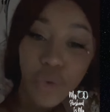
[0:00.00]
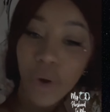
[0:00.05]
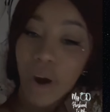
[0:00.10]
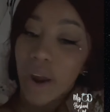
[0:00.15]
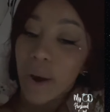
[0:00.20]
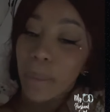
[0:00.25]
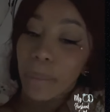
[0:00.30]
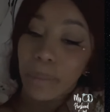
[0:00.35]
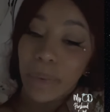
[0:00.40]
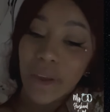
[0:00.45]
You
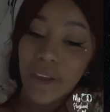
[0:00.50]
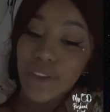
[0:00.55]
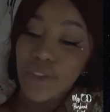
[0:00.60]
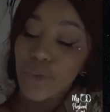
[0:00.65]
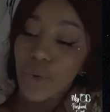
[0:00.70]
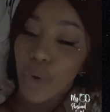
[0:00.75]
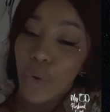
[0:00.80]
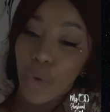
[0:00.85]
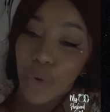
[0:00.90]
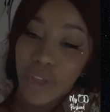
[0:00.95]
gotta
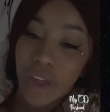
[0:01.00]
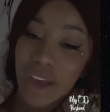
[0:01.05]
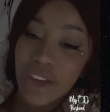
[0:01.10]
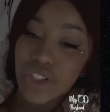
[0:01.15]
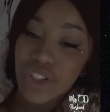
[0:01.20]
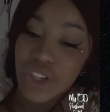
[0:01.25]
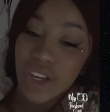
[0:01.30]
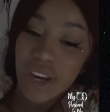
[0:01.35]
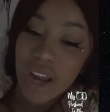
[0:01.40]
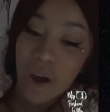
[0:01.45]
put all
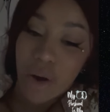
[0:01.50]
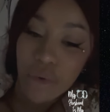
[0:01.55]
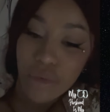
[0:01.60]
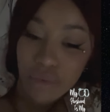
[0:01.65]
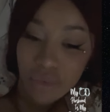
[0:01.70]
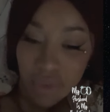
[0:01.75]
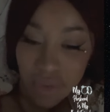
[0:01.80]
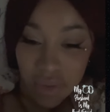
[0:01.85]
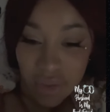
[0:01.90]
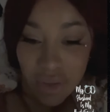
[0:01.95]
that shit out.